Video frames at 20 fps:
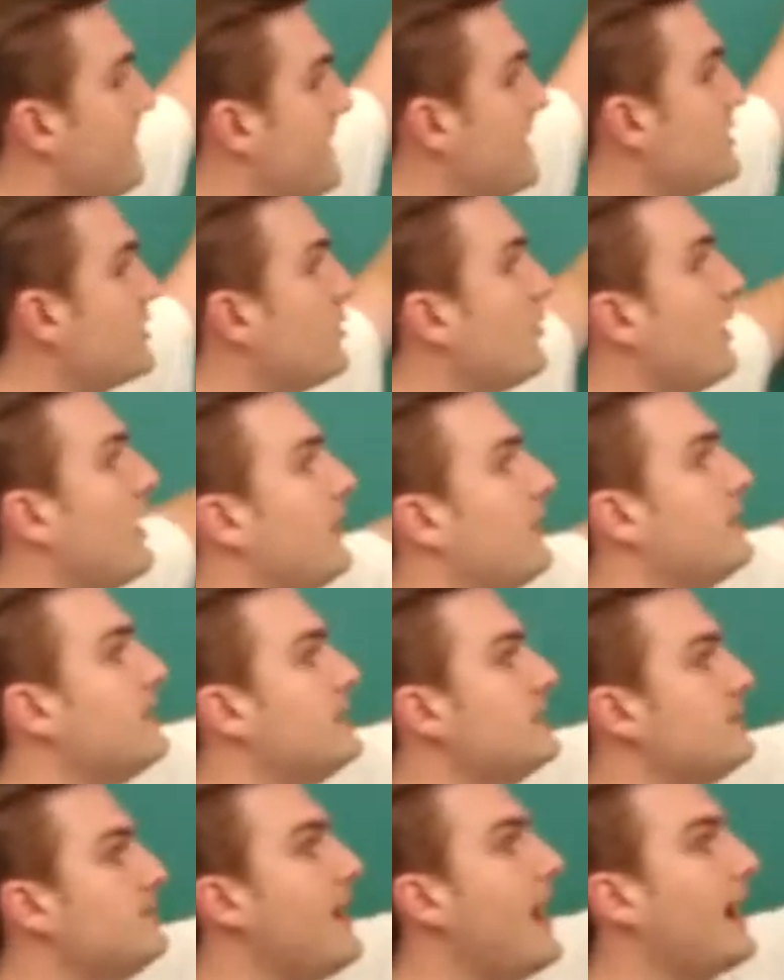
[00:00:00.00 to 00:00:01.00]
these are what
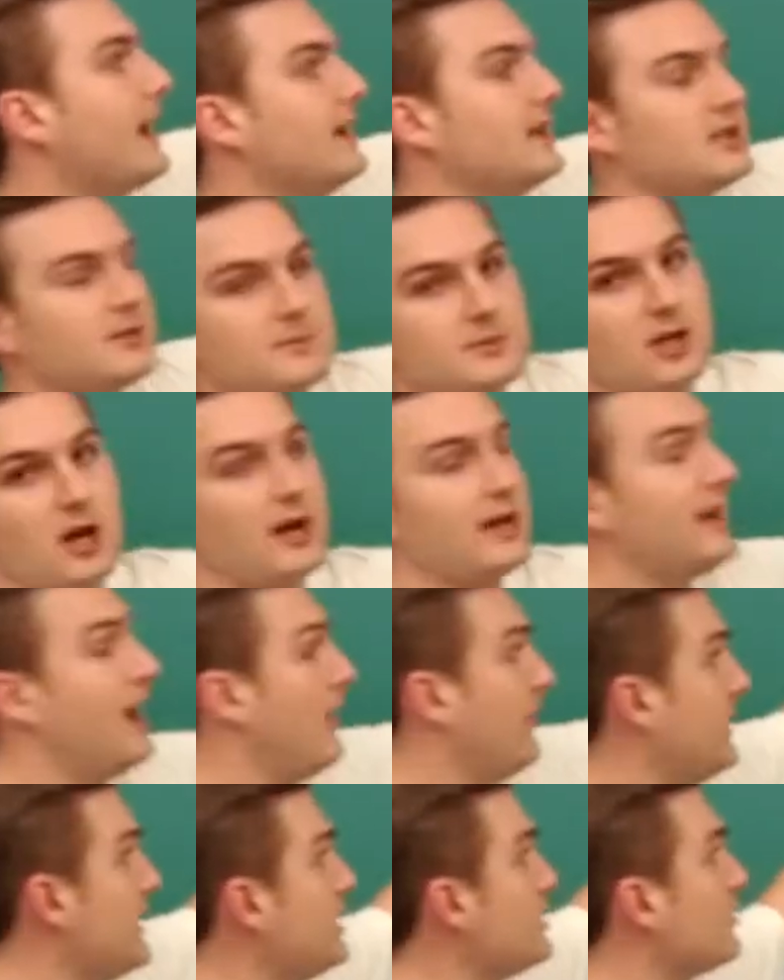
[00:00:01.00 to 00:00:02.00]
these mechanisms are.
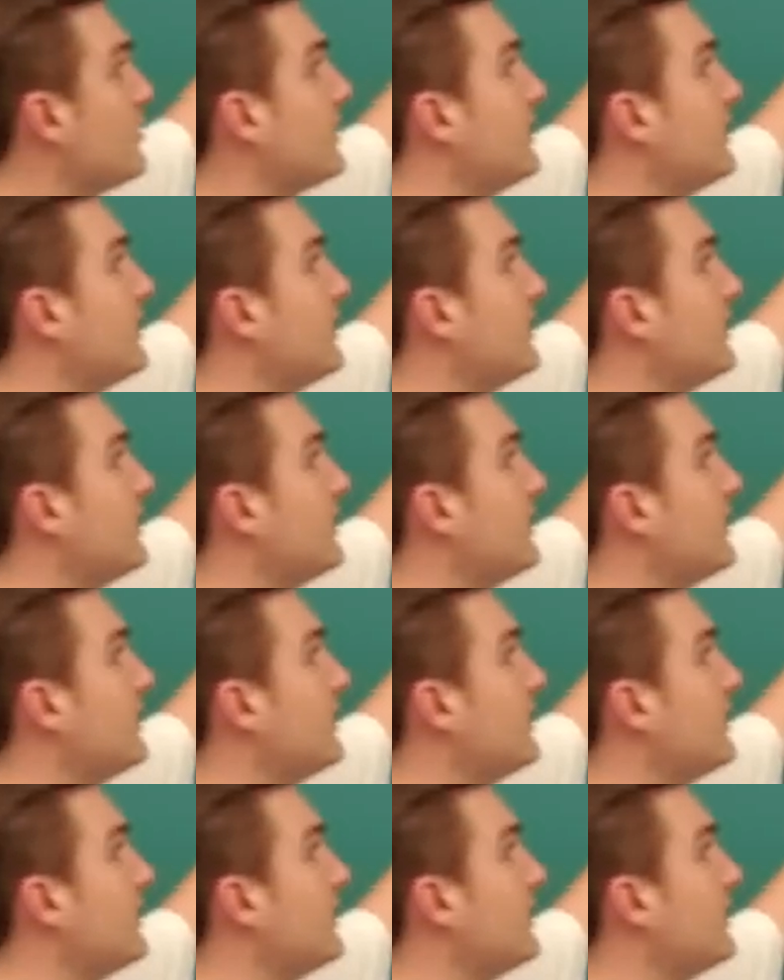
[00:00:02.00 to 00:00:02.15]
Now each